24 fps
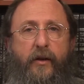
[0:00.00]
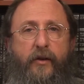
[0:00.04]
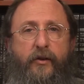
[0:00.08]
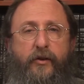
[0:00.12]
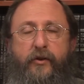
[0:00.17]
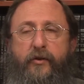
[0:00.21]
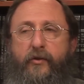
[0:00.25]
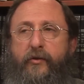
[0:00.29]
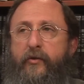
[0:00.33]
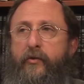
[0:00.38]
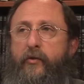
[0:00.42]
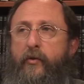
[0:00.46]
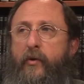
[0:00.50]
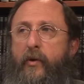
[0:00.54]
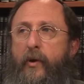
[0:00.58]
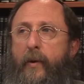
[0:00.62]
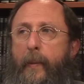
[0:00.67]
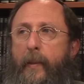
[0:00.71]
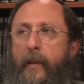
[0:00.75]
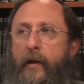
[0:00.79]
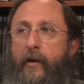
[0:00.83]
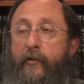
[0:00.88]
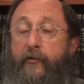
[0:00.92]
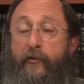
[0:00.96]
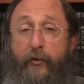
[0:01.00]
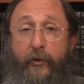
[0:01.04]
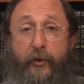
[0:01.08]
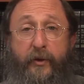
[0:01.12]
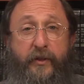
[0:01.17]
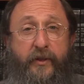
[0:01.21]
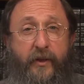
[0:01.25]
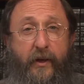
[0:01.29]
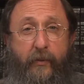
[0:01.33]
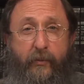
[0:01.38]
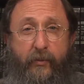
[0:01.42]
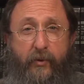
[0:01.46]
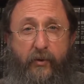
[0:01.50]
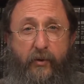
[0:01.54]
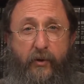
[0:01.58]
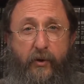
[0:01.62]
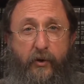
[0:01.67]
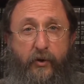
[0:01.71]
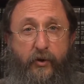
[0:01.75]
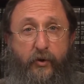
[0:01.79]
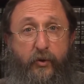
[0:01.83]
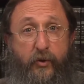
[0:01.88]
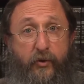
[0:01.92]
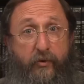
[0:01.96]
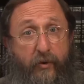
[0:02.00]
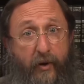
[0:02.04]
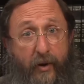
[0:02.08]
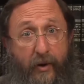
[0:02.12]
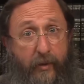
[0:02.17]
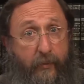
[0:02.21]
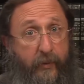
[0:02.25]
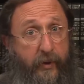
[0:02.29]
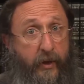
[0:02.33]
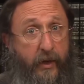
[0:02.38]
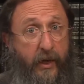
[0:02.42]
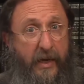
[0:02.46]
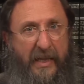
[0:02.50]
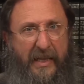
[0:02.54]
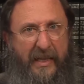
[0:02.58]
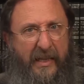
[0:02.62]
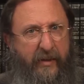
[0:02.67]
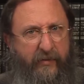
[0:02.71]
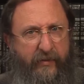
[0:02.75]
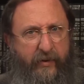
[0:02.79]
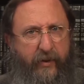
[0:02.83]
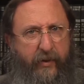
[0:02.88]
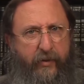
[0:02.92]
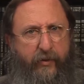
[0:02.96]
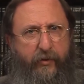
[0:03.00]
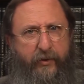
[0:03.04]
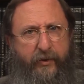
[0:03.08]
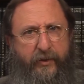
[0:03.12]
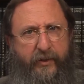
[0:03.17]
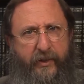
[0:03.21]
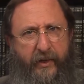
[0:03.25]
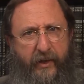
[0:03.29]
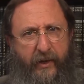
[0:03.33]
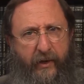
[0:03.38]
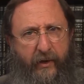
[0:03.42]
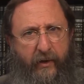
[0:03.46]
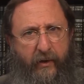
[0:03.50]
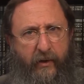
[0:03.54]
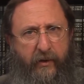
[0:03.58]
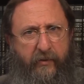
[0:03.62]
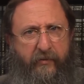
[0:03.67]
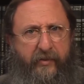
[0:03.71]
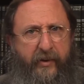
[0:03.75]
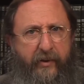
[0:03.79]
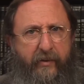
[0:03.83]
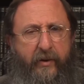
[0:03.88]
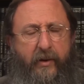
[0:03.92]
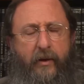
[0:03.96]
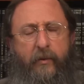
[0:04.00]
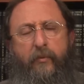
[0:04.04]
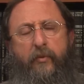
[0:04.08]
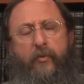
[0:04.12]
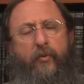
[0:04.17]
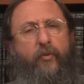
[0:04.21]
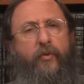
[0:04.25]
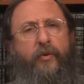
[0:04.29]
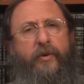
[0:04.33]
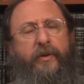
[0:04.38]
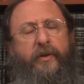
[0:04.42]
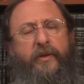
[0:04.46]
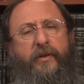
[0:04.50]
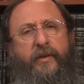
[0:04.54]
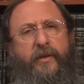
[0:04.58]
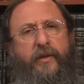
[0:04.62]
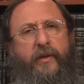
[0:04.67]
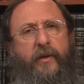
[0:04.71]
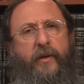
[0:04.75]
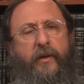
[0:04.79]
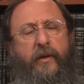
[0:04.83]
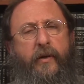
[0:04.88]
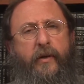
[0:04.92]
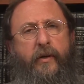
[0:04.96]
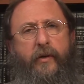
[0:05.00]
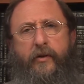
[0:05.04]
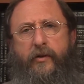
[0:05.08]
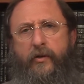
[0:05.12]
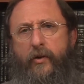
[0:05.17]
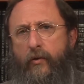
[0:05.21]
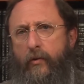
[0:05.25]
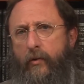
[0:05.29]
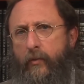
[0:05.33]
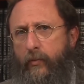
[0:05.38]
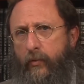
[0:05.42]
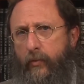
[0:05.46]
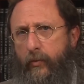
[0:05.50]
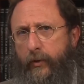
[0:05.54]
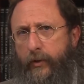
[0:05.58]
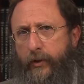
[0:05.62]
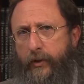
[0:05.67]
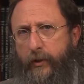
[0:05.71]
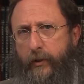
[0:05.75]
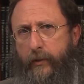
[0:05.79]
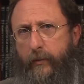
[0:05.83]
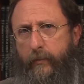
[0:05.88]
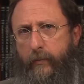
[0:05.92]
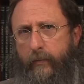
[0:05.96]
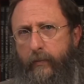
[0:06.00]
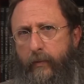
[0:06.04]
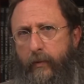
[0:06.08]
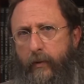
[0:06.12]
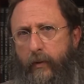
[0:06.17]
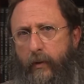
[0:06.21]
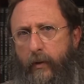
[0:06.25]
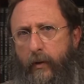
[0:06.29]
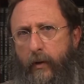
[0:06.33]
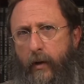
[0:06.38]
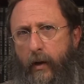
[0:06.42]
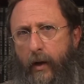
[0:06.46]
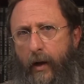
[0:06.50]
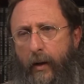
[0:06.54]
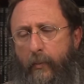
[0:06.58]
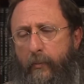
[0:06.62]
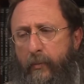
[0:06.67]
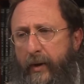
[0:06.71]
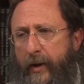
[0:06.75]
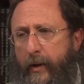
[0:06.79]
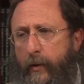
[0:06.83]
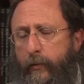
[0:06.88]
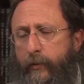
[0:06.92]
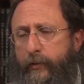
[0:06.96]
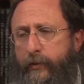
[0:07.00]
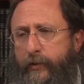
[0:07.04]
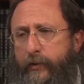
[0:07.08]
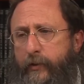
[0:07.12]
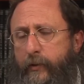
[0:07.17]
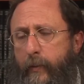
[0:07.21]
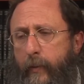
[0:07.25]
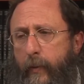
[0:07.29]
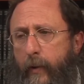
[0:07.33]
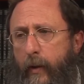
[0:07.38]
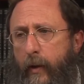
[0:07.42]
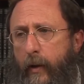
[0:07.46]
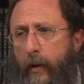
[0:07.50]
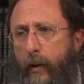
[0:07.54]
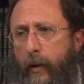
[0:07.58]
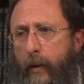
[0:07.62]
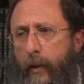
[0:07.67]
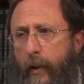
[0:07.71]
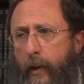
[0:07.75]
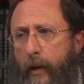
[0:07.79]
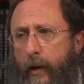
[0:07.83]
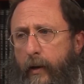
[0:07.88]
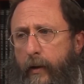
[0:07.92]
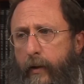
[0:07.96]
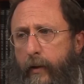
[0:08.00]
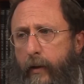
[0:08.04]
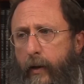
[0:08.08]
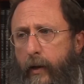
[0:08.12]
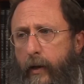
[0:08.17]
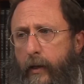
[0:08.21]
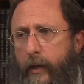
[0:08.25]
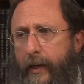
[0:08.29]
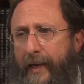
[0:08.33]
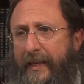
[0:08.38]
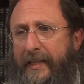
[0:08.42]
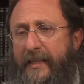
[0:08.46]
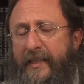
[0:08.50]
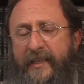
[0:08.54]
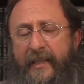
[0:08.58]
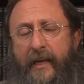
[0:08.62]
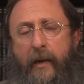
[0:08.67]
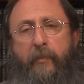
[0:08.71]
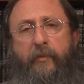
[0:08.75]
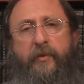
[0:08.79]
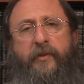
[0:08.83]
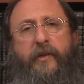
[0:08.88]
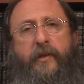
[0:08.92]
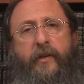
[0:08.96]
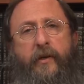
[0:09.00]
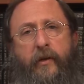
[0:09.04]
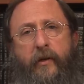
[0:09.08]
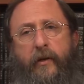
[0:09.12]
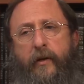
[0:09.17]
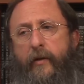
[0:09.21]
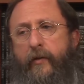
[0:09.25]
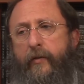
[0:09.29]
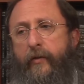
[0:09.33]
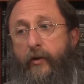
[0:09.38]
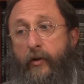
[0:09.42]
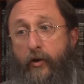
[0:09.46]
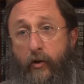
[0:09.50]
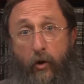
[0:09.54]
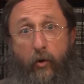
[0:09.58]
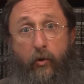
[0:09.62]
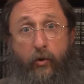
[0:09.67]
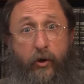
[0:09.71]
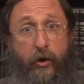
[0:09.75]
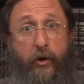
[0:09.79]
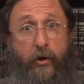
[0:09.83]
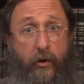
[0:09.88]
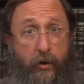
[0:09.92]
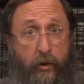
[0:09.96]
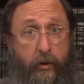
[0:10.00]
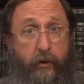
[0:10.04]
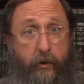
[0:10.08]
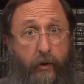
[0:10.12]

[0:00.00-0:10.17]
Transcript: to, for example, Deuteronomy 11:13, very important Torah portion about accepting the yoke